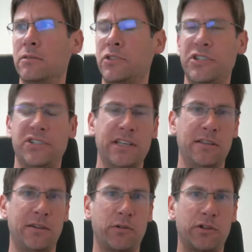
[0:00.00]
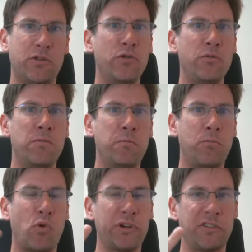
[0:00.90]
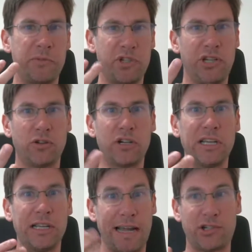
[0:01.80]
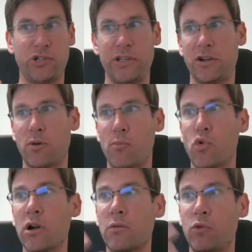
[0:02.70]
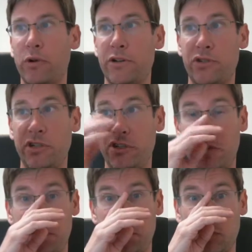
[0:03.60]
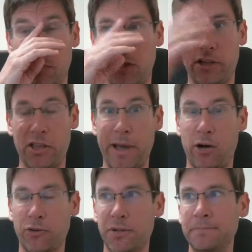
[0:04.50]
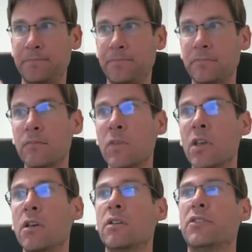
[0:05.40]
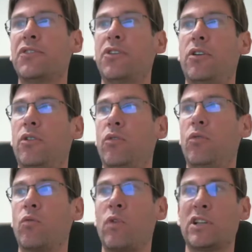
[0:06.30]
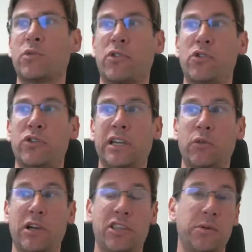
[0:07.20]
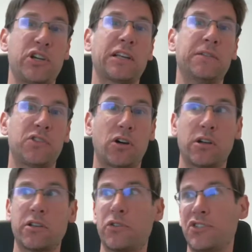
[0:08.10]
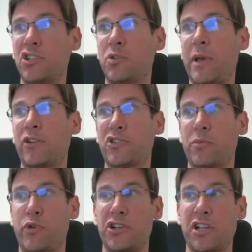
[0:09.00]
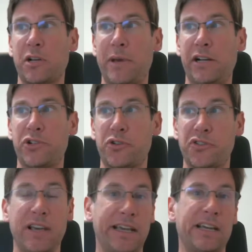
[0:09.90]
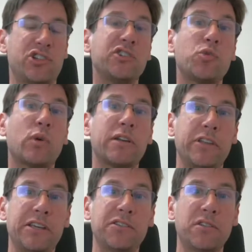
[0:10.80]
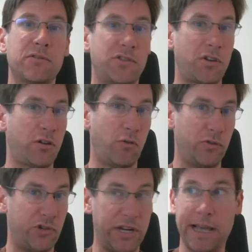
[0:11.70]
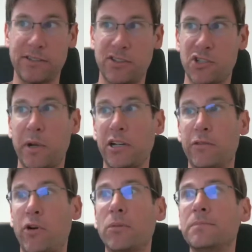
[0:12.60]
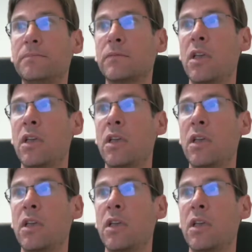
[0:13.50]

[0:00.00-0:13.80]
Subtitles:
she said that there are 2 points of machine learning, and actually there are more. Well, here she's spelling them out. So what's worth cooking and what the objectives are. Your decision makers and project managers. Again, she's one of these, so she has this by default.